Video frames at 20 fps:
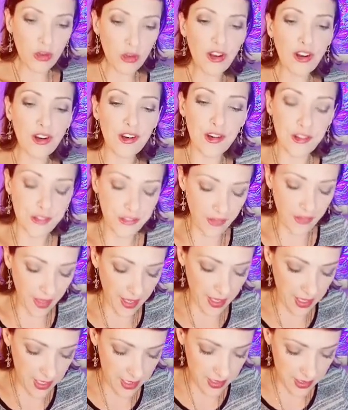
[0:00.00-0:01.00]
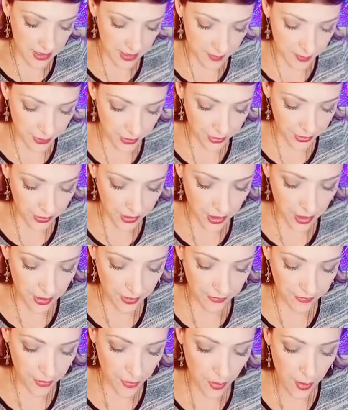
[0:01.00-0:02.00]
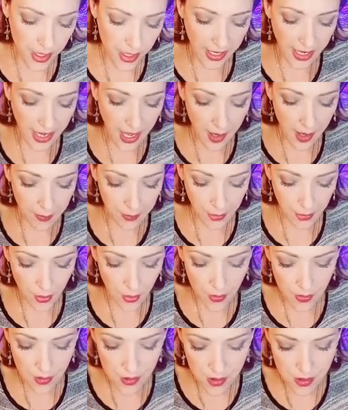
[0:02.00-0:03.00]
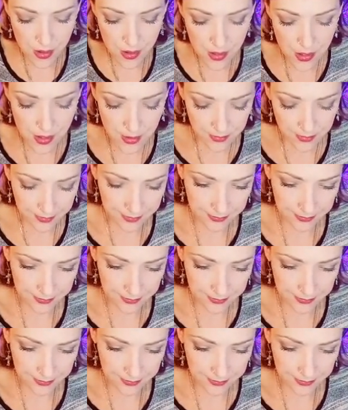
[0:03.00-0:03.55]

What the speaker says: cards and pull a card for Capricorn